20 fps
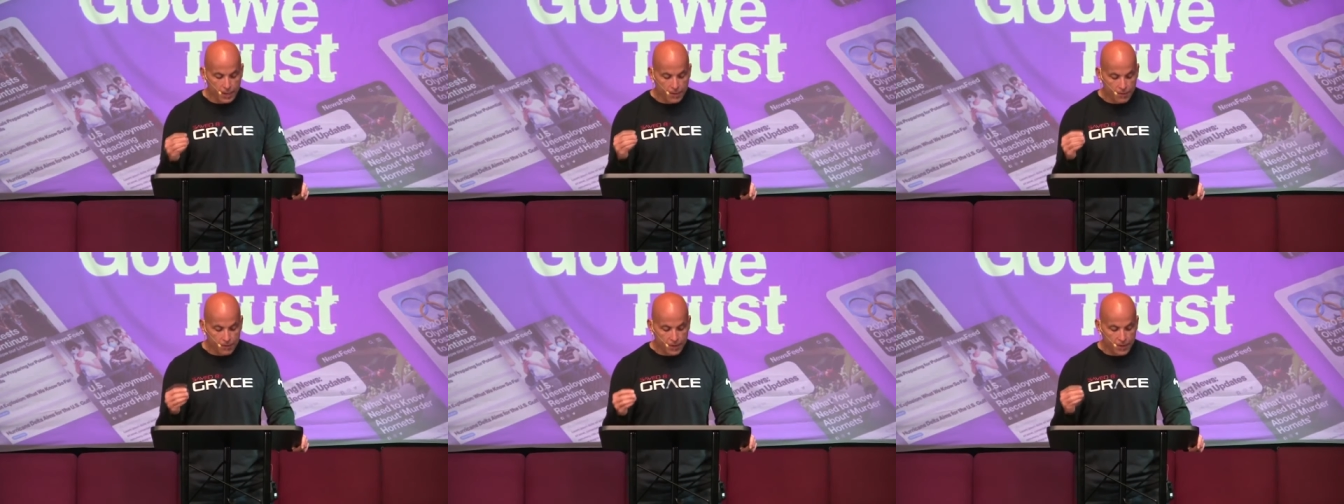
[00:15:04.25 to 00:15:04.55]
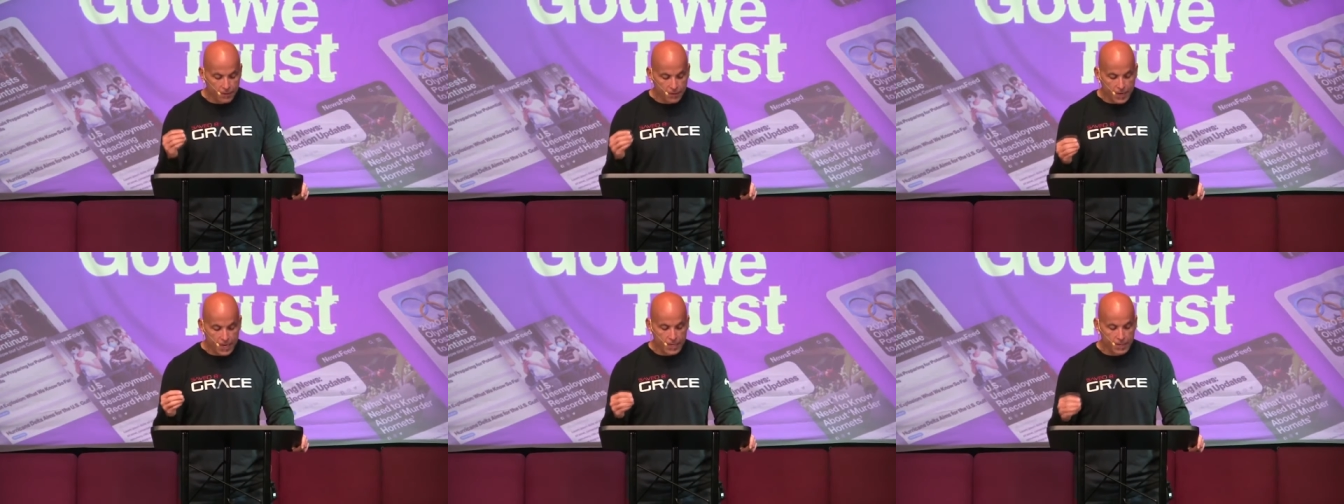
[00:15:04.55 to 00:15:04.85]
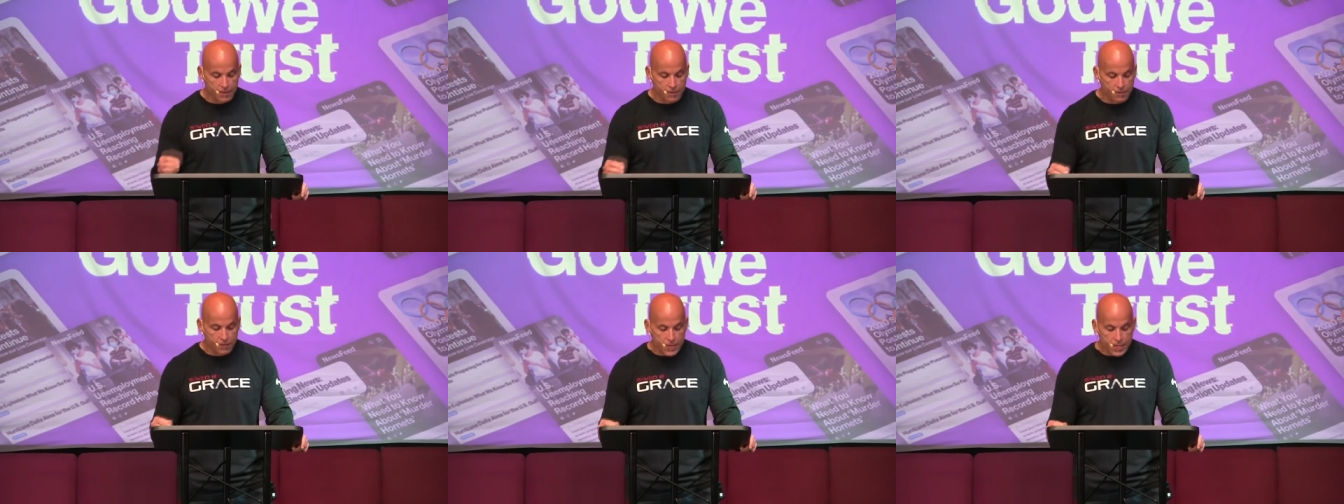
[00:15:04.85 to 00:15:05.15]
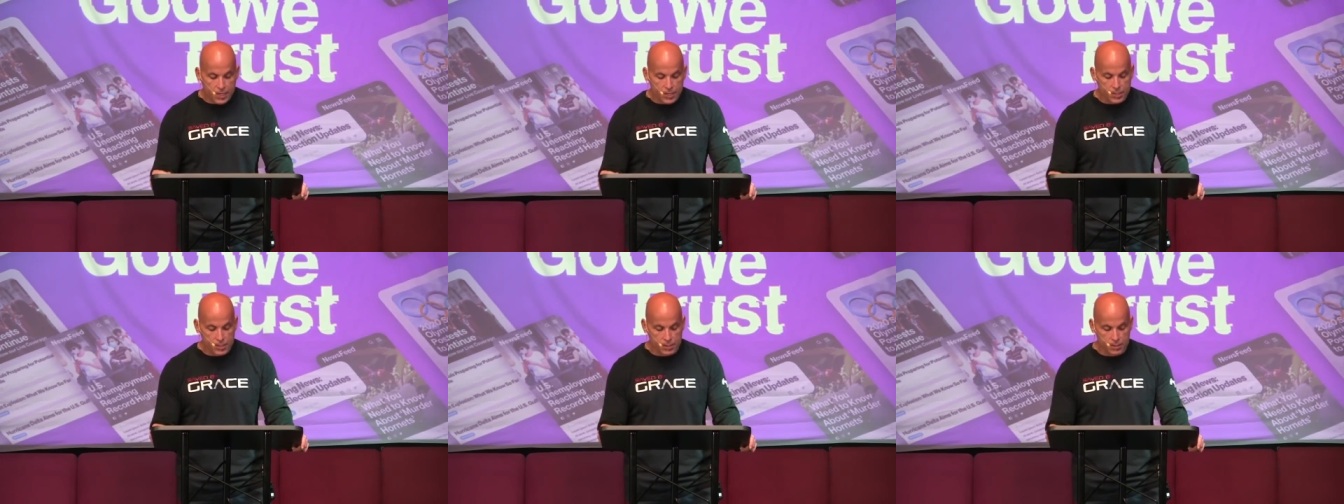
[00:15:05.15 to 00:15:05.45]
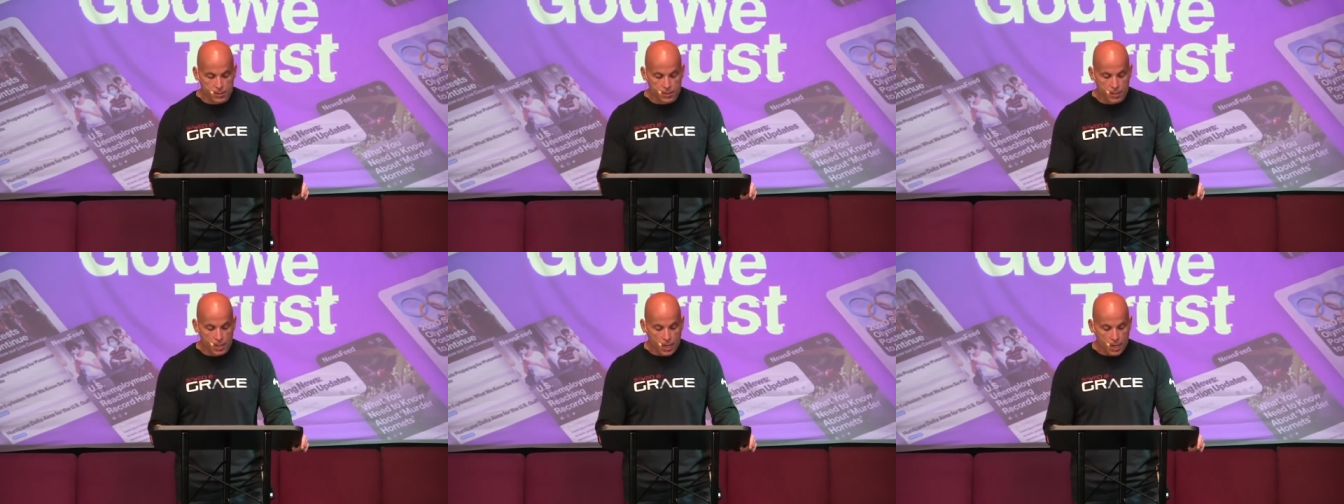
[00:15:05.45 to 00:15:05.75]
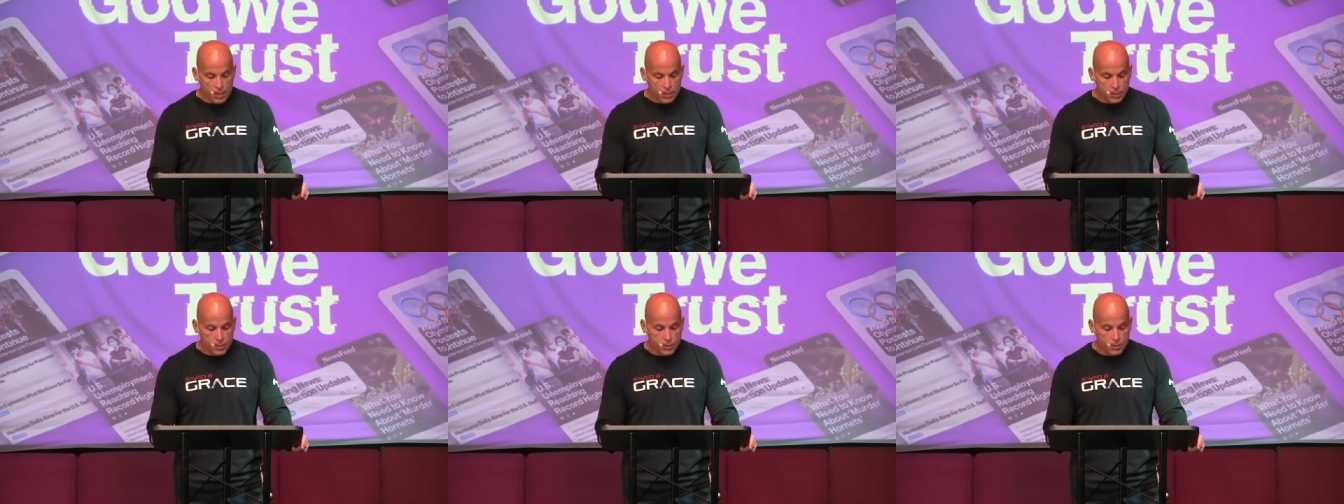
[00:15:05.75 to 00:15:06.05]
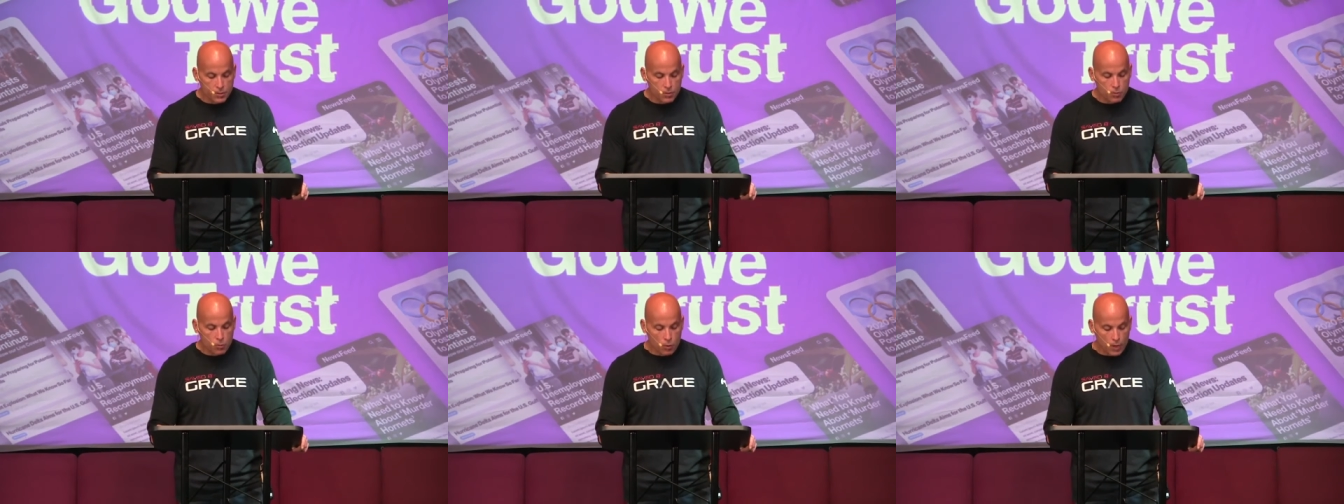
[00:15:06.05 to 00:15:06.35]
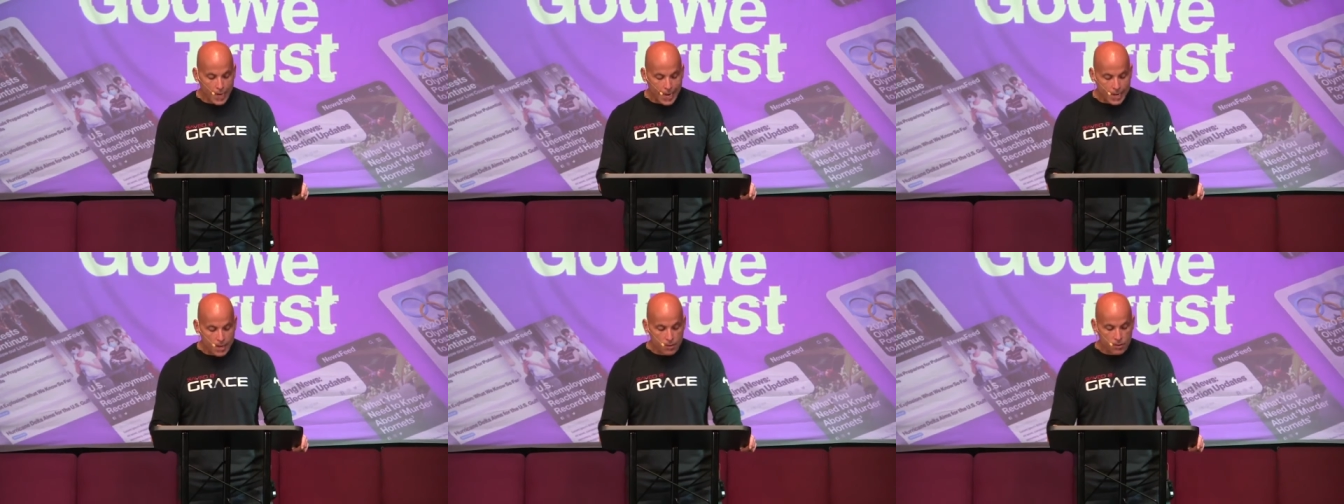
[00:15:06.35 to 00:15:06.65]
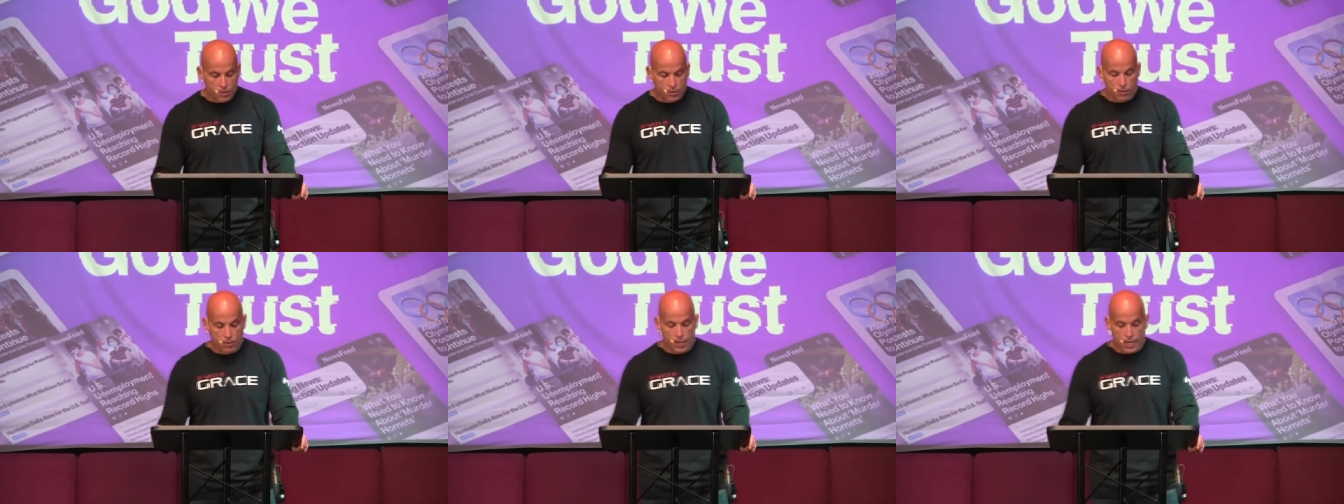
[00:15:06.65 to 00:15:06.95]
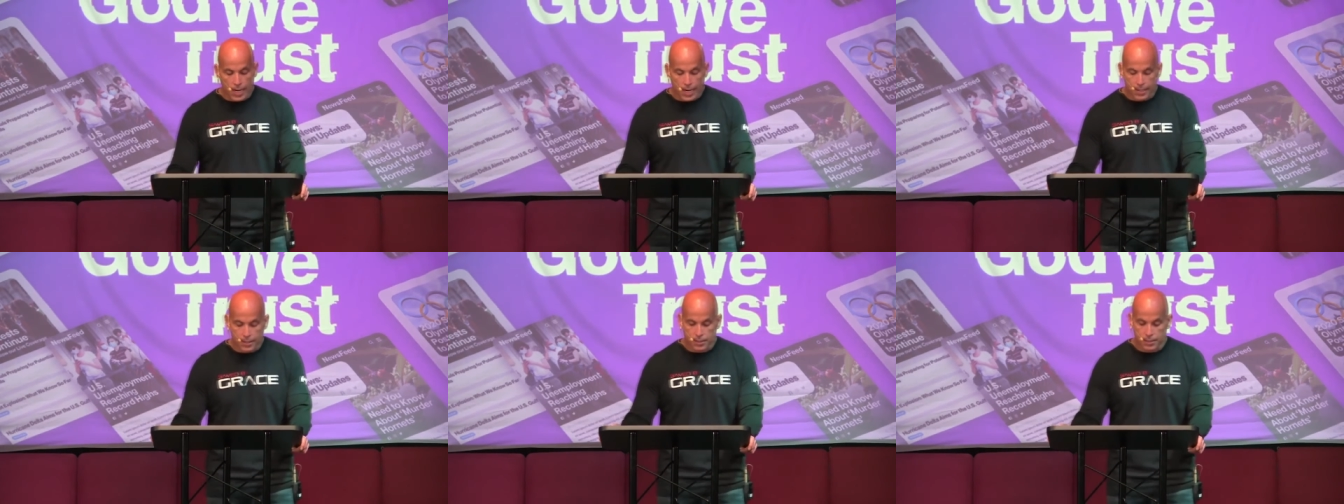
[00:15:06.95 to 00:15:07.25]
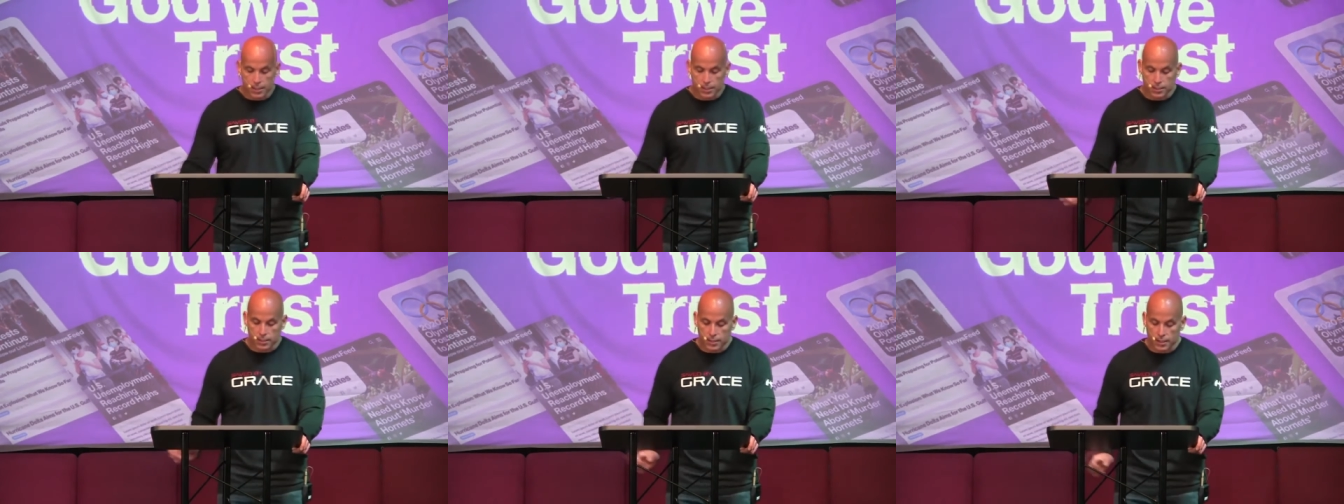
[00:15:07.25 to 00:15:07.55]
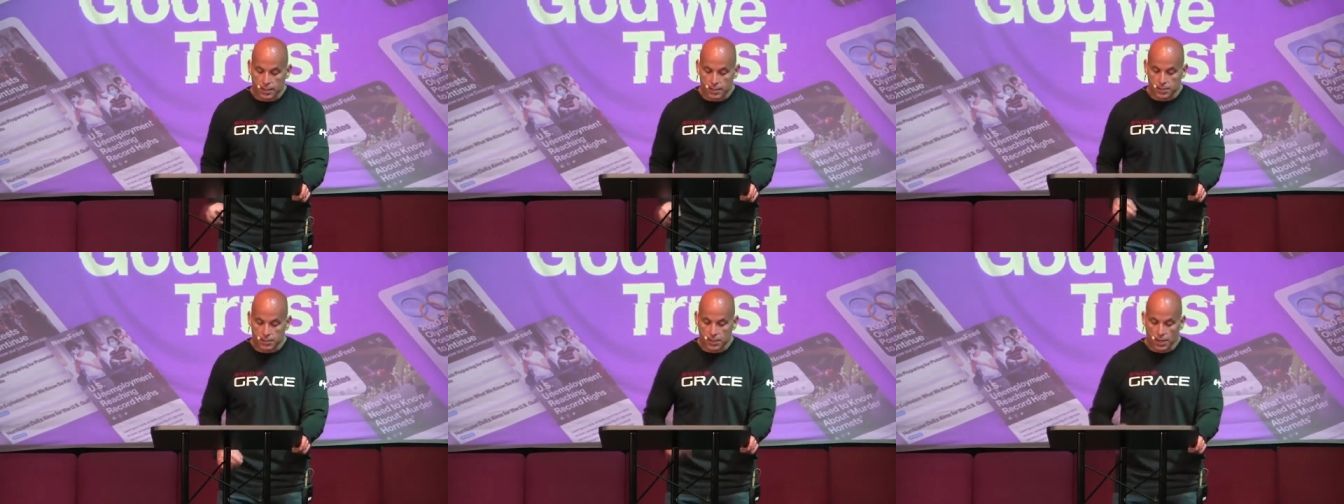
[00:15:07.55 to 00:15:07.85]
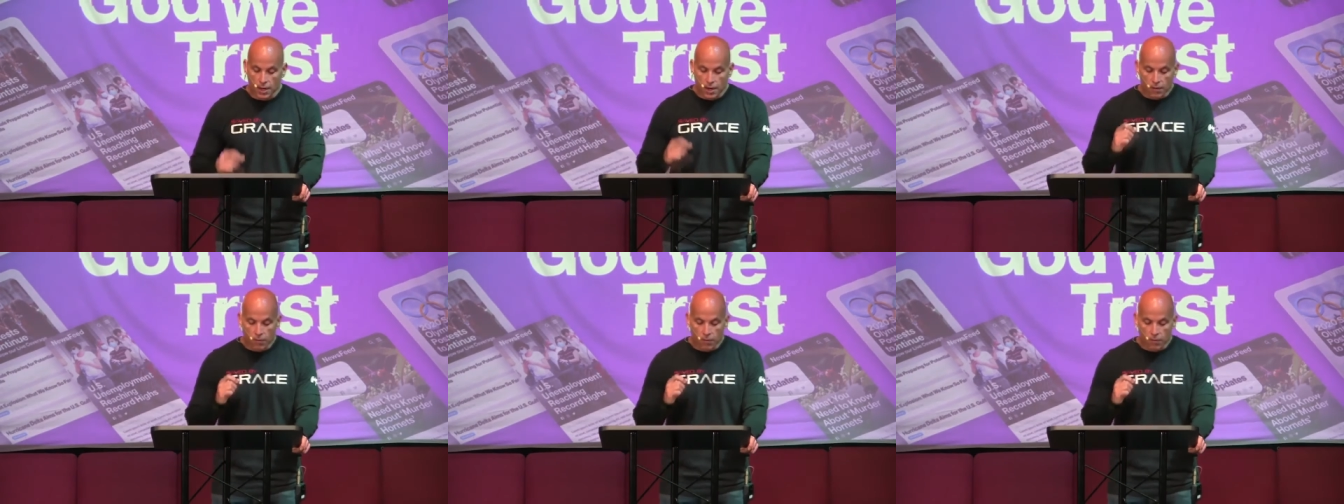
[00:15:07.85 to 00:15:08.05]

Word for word: If, in fact, Ephesians 2 8 through 9 says this